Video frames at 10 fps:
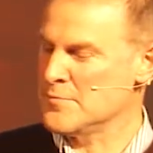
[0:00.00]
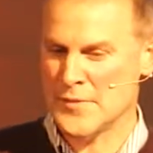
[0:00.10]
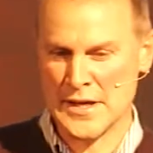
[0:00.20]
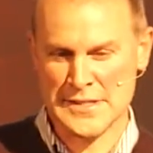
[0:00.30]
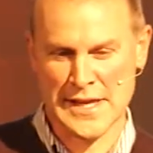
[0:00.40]

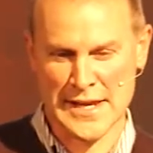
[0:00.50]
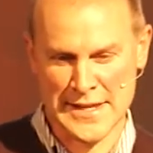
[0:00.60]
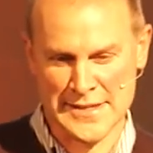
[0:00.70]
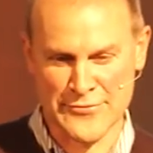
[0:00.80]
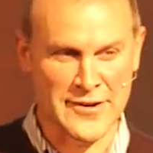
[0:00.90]
a
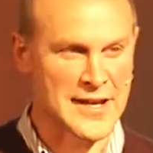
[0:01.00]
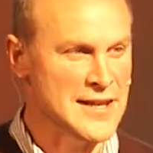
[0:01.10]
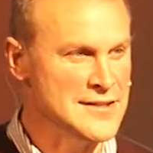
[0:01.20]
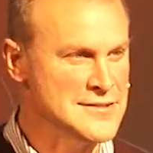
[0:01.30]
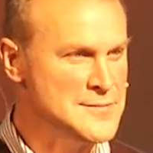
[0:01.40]
slightly different
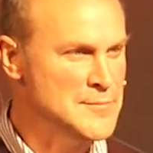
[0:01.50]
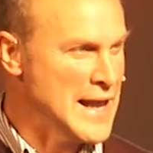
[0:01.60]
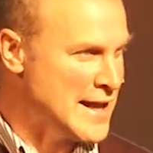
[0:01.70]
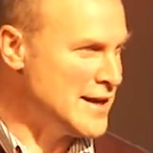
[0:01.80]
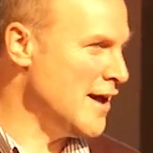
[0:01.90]
coloured
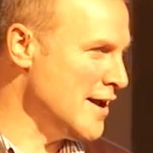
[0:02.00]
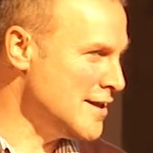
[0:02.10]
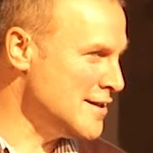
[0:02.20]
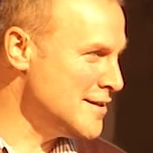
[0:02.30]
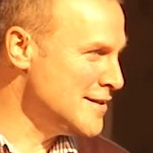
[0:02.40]
black lie?
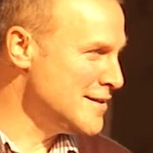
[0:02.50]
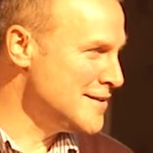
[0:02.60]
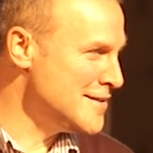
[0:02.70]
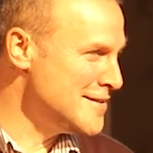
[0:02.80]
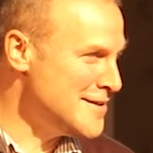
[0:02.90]

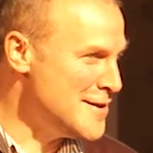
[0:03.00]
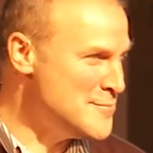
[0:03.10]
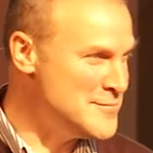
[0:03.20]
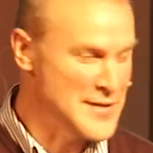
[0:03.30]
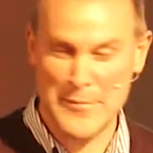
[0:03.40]

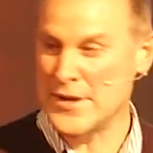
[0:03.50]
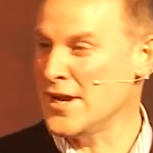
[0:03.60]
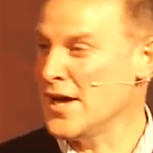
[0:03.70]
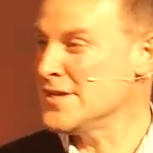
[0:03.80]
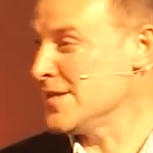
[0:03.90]
I mean, a
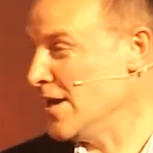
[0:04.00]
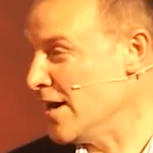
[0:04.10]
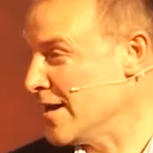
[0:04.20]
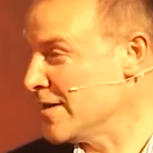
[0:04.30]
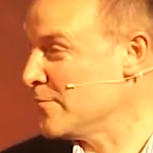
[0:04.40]
lie is a
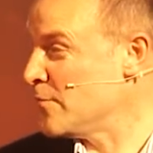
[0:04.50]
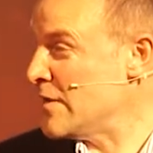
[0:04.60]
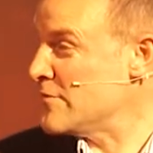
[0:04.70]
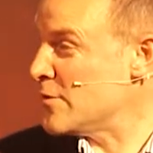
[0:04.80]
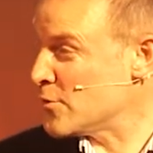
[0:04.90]
lie,
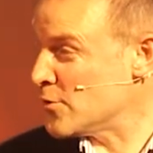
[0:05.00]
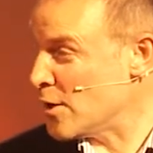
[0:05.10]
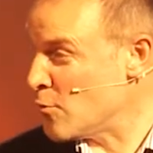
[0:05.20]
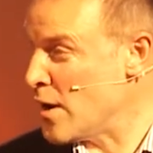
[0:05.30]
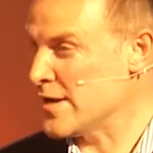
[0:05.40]
even though we call
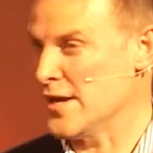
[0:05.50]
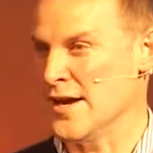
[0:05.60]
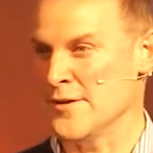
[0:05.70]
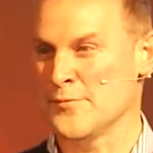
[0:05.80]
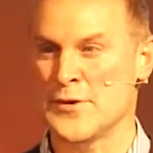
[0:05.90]
it a white
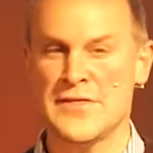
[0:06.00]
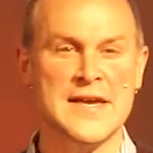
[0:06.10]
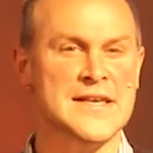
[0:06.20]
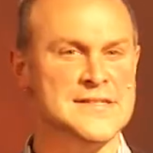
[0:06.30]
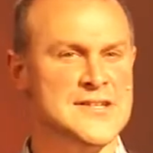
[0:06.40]
lie. We
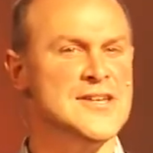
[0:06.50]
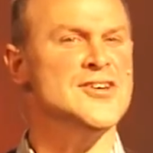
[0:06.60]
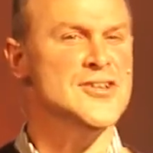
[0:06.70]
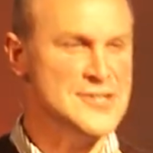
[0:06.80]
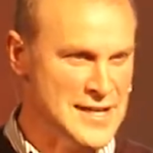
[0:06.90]
think it's actually
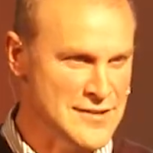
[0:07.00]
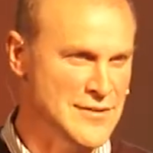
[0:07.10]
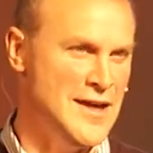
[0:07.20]
a good kind of